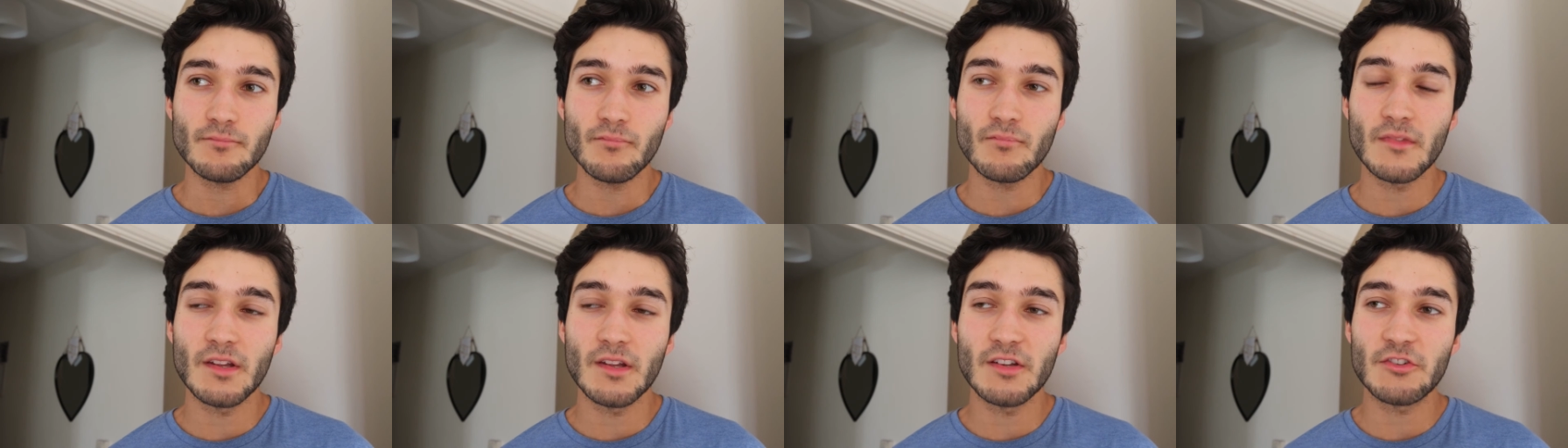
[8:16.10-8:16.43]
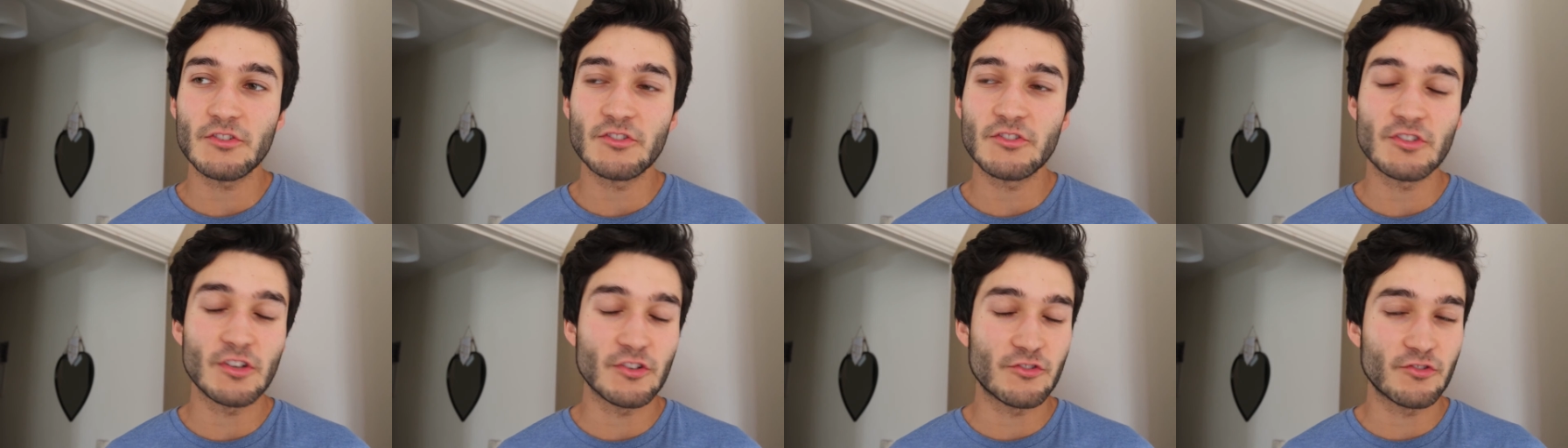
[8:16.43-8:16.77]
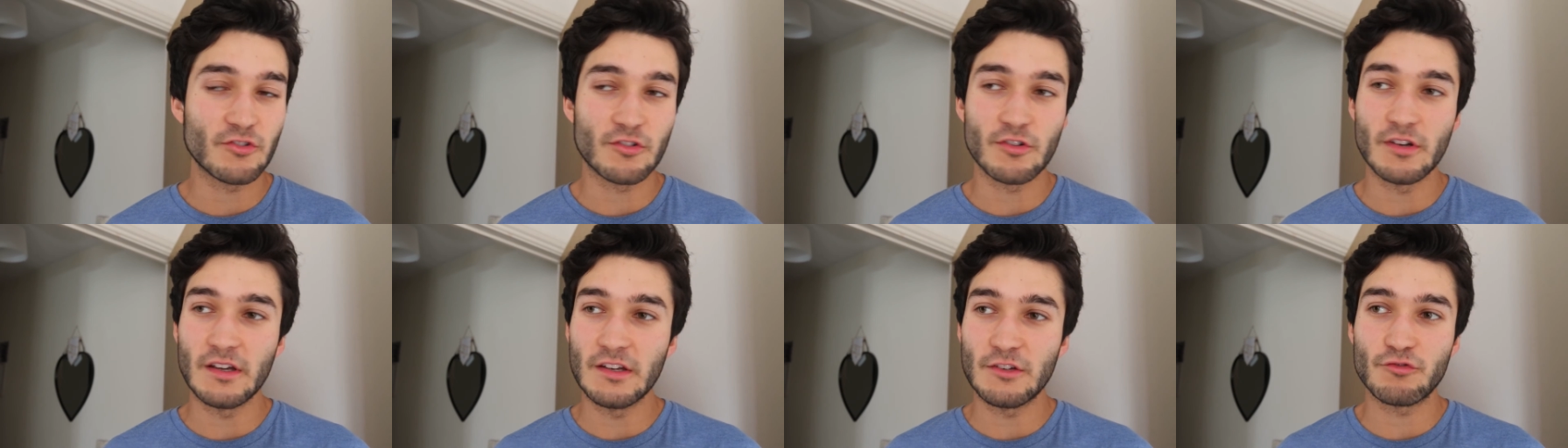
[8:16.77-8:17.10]
it's such
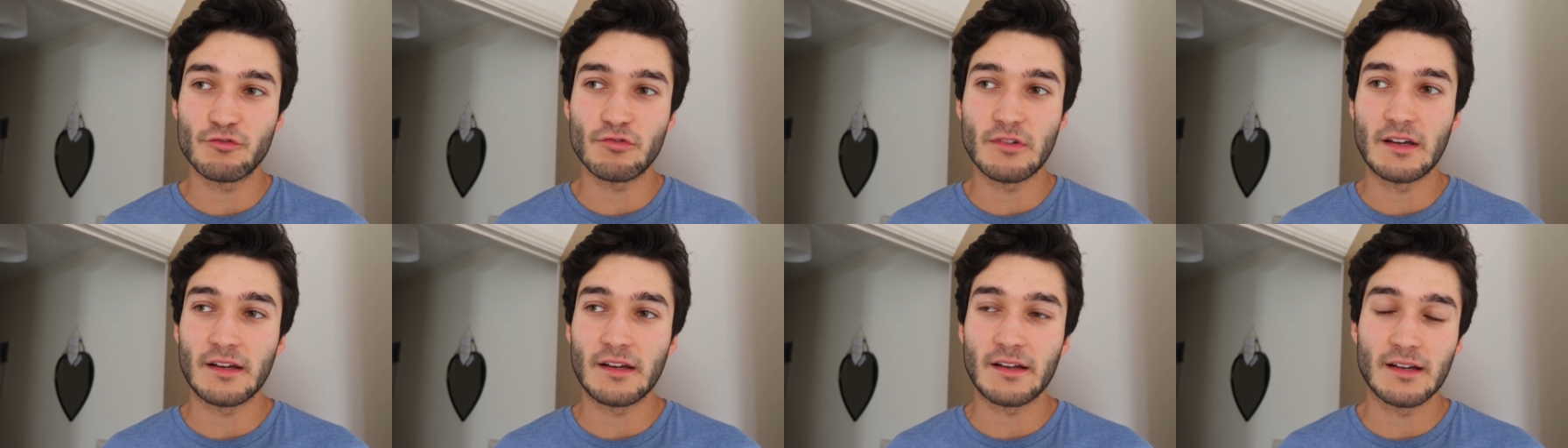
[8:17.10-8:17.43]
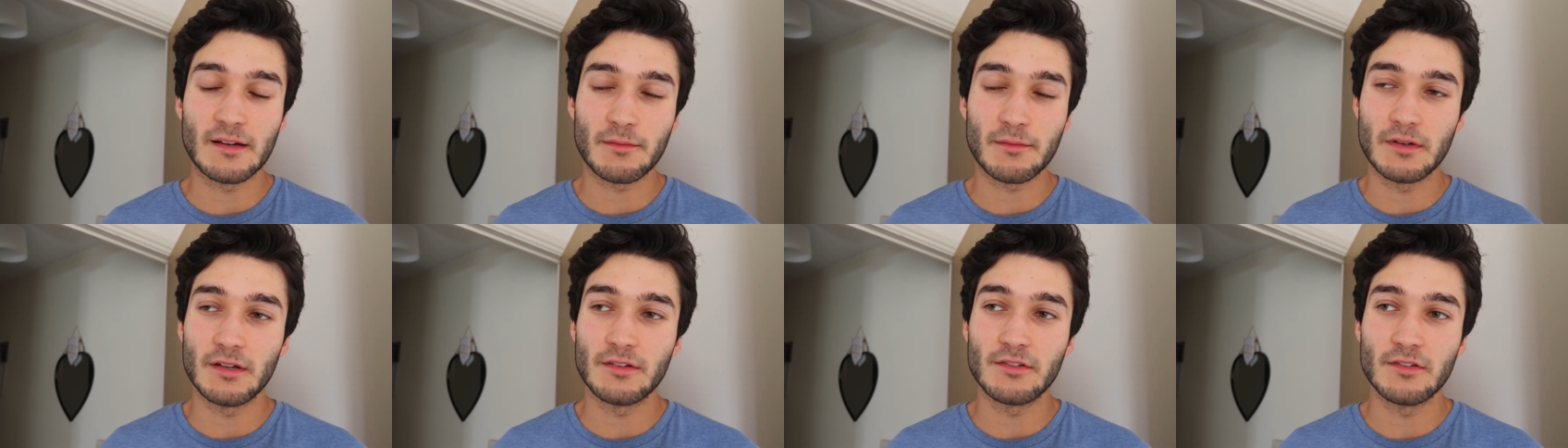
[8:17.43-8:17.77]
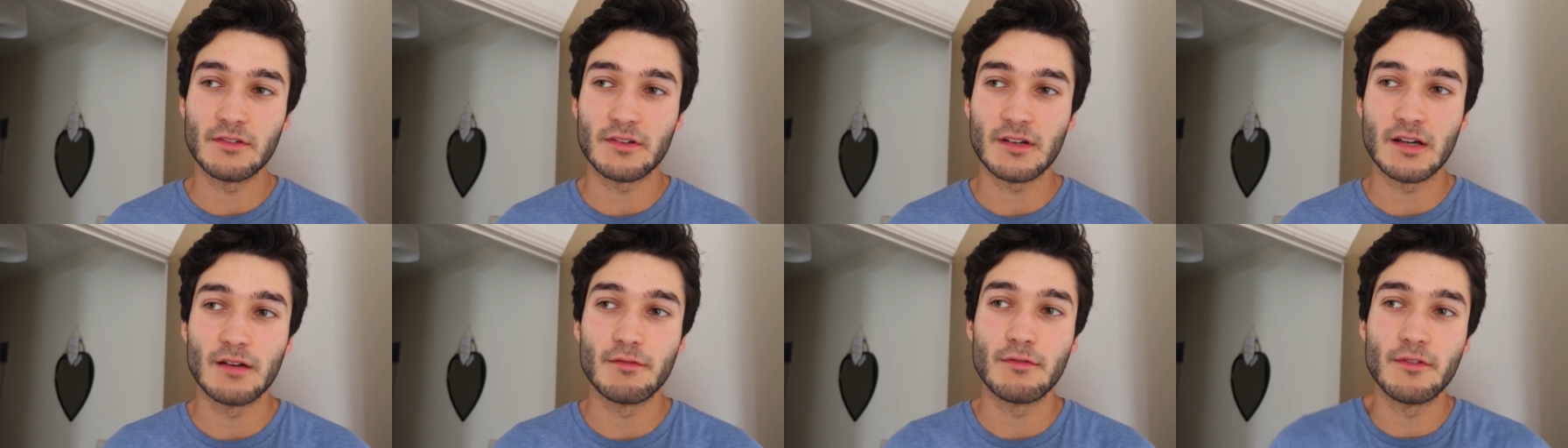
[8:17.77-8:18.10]
a great track, and I'm going to
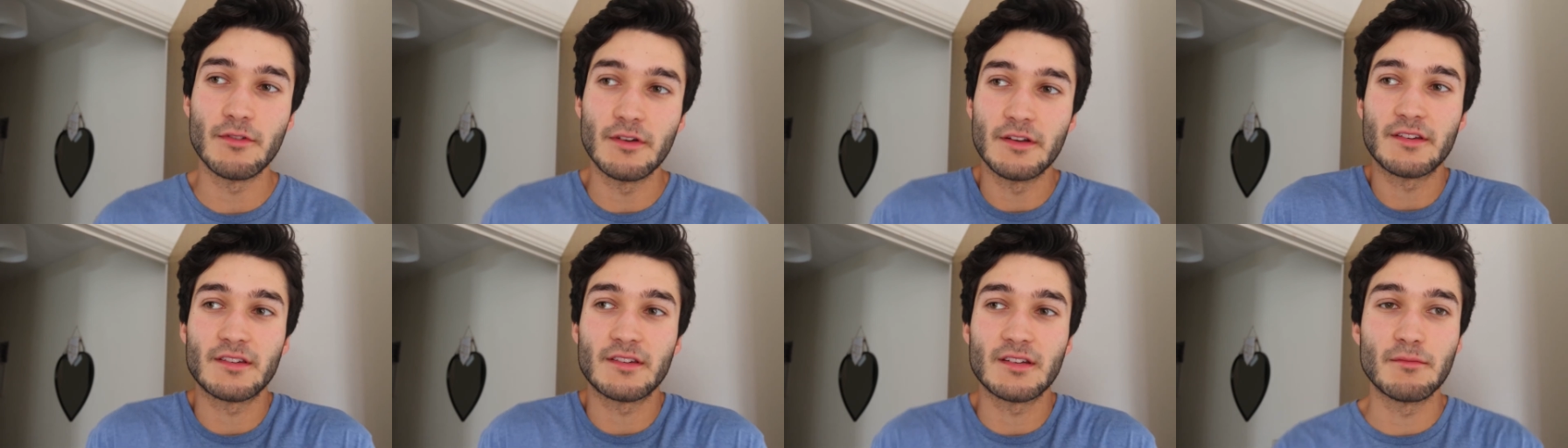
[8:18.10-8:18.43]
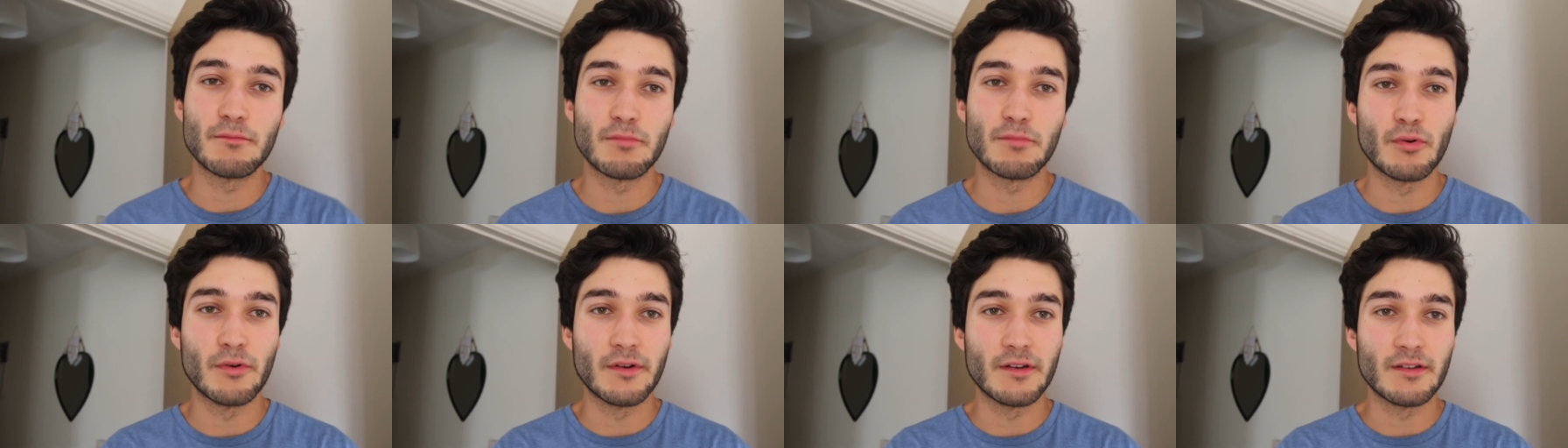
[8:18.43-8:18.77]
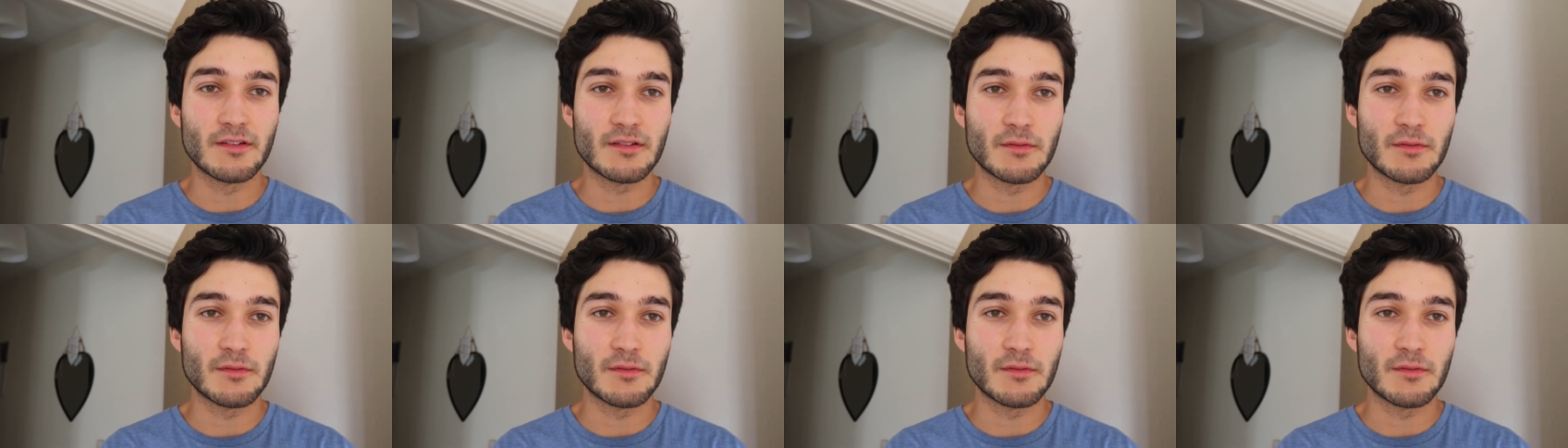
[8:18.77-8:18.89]
do a cover of it at some point.